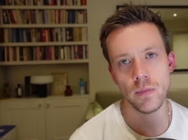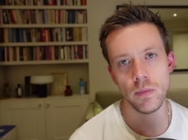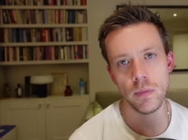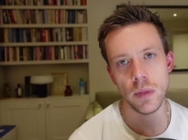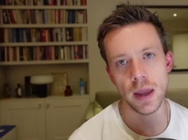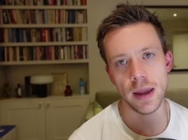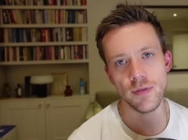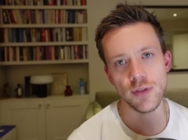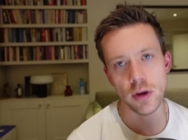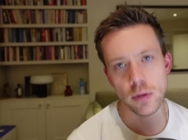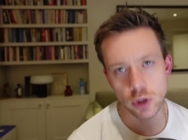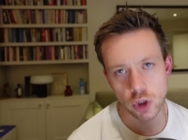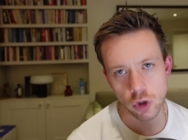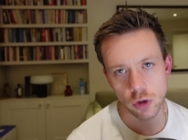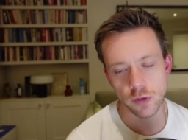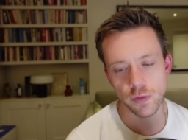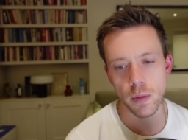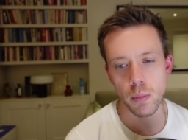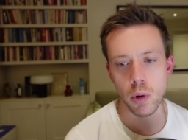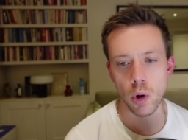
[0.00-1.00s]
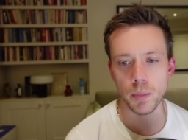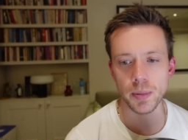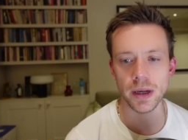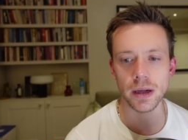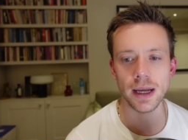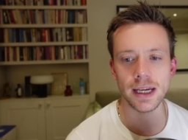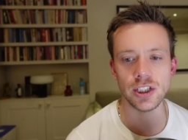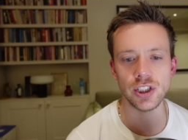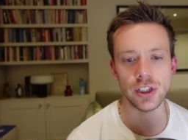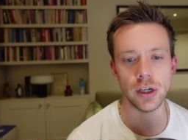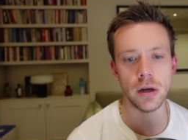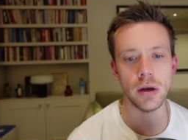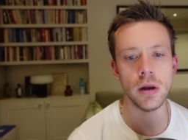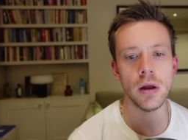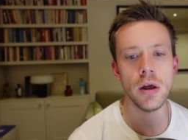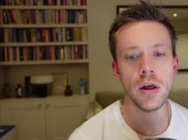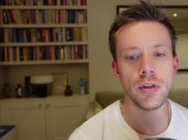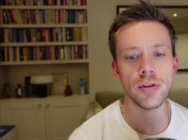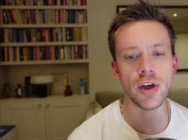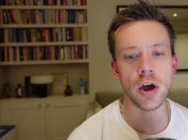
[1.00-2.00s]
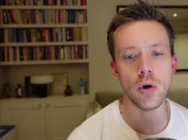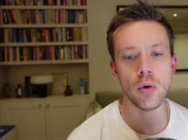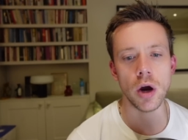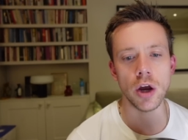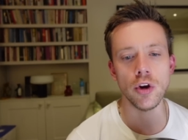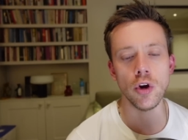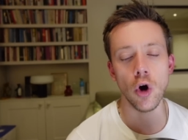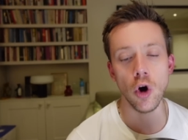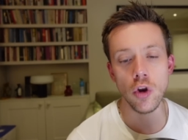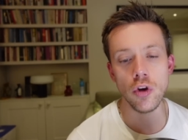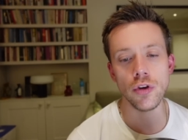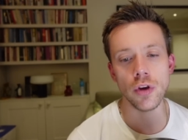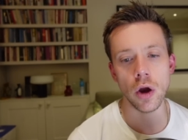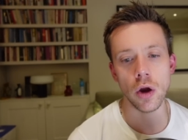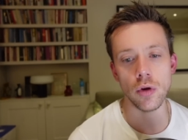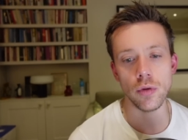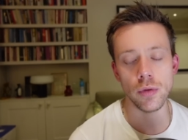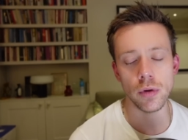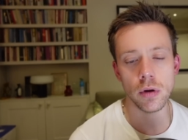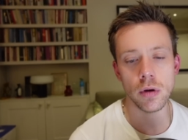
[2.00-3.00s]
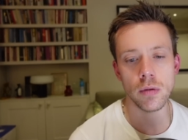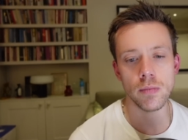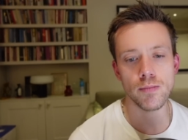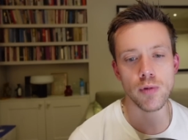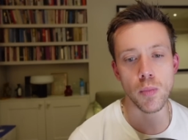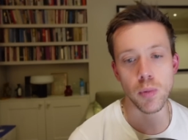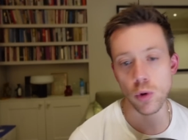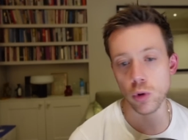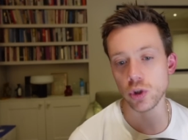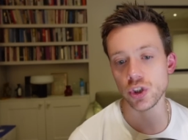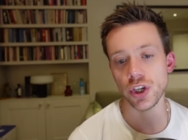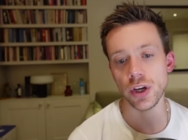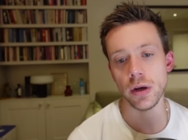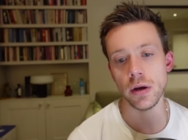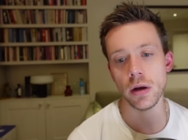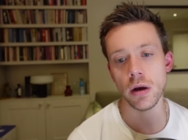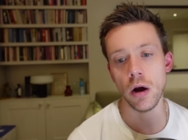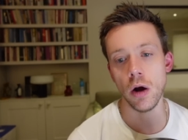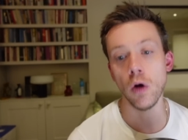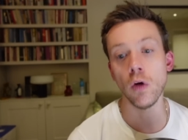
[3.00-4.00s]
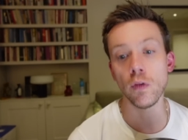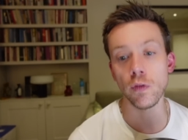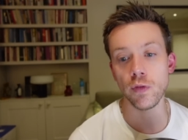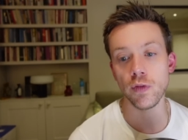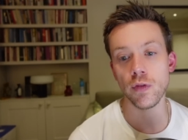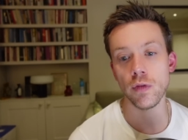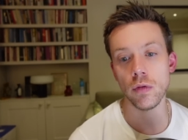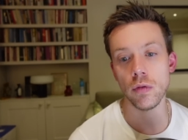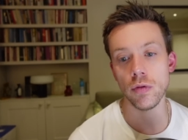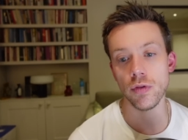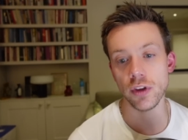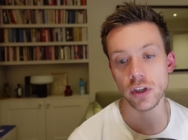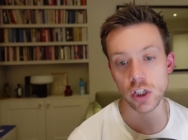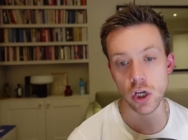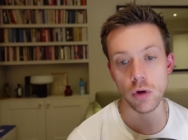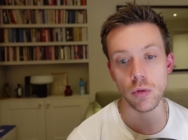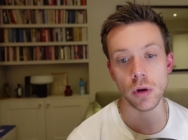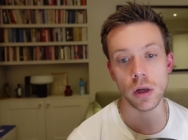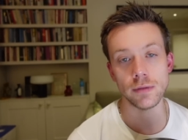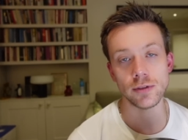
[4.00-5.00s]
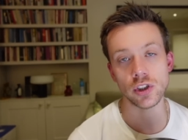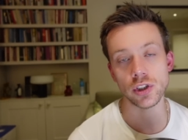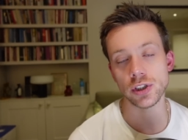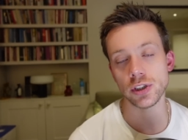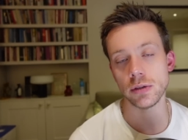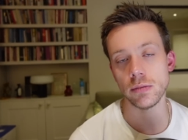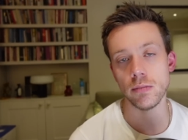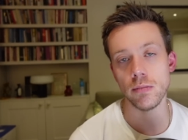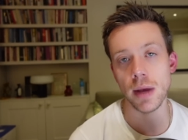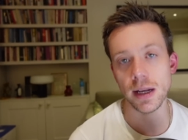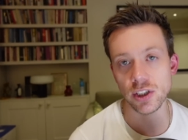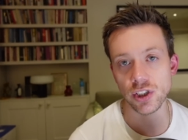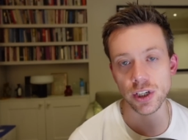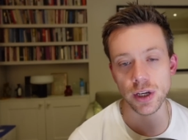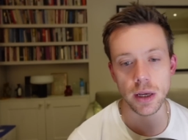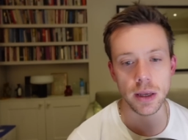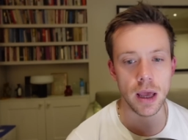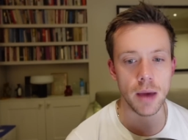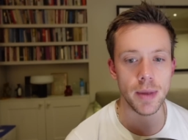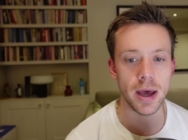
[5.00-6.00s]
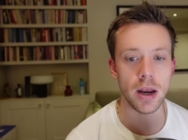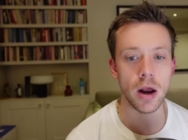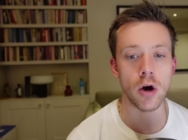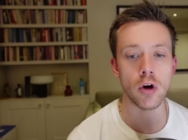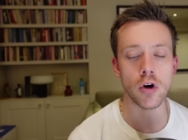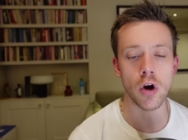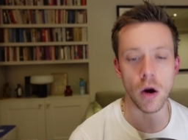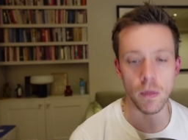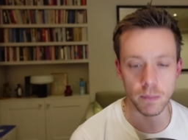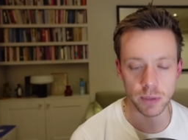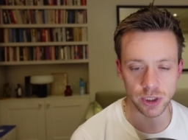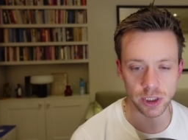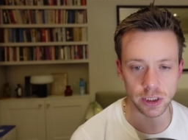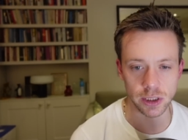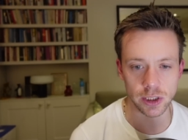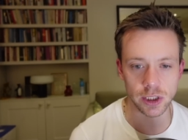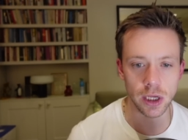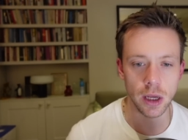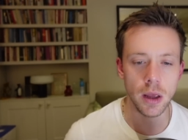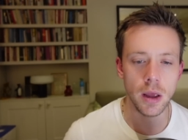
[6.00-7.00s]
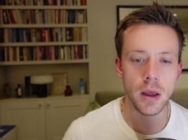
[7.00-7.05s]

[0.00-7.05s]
if you adjust for population, though an unknown proportion of the total I've just mentioned in Yemen are combatants.